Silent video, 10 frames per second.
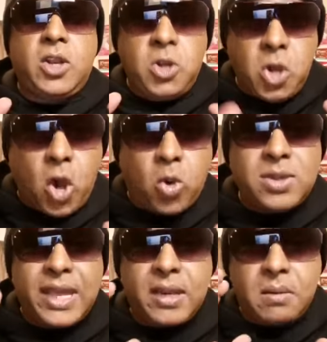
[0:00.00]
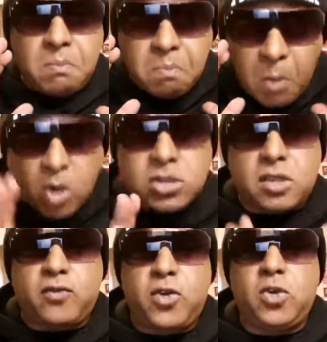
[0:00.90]
know that
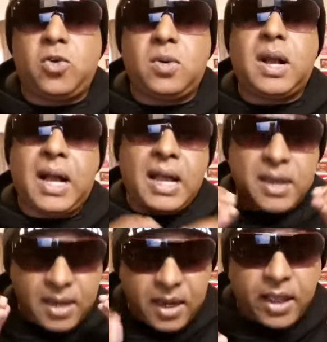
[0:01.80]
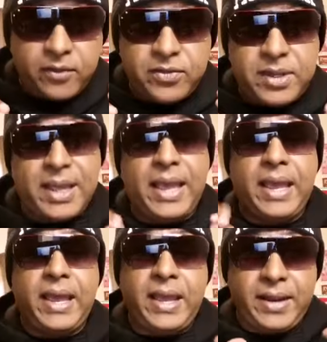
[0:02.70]
most of you are loved
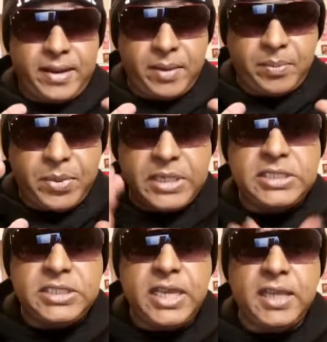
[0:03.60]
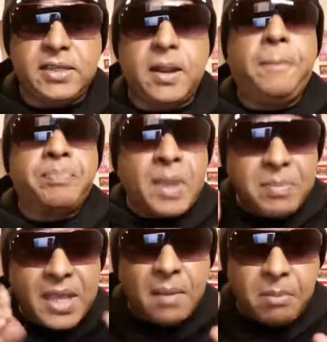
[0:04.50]
and appreciated.
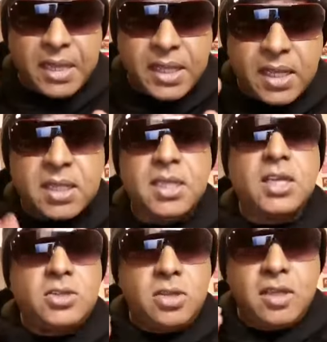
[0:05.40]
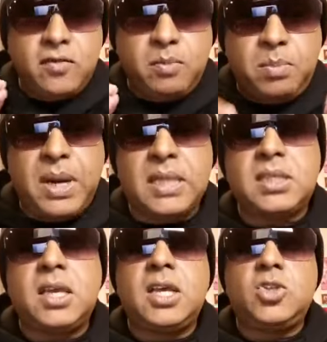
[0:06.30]
Being a mother, to give
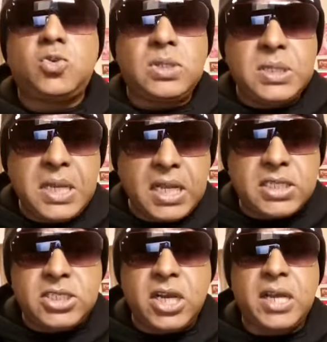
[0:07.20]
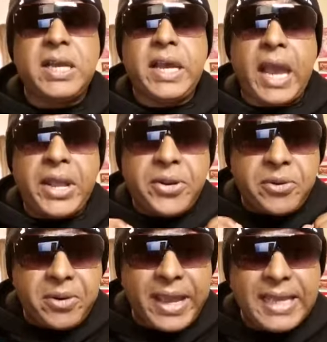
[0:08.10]
birth, to nurture,
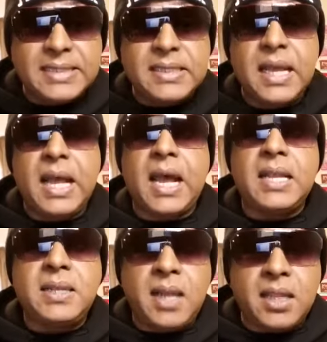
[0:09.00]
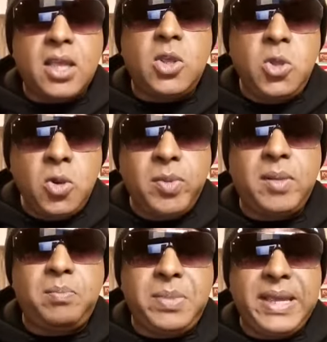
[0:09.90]
and raise another
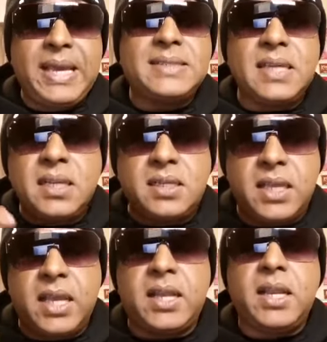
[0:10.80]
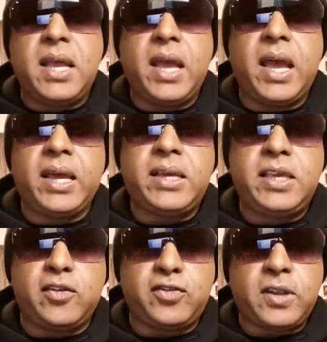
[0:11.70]
human being is indeed a
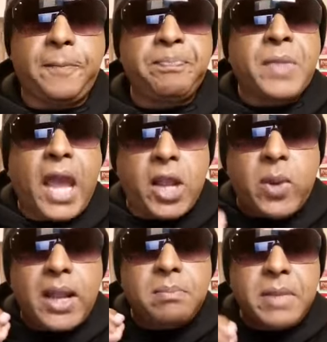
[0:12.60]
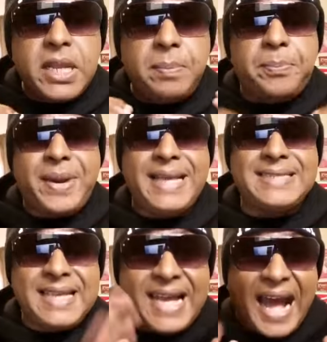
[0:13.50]
gift. And while many
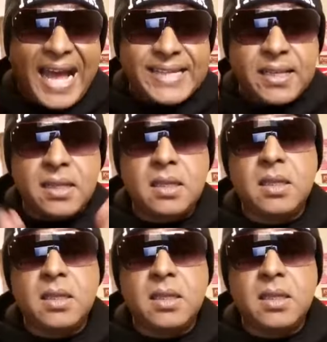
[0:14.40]
praise God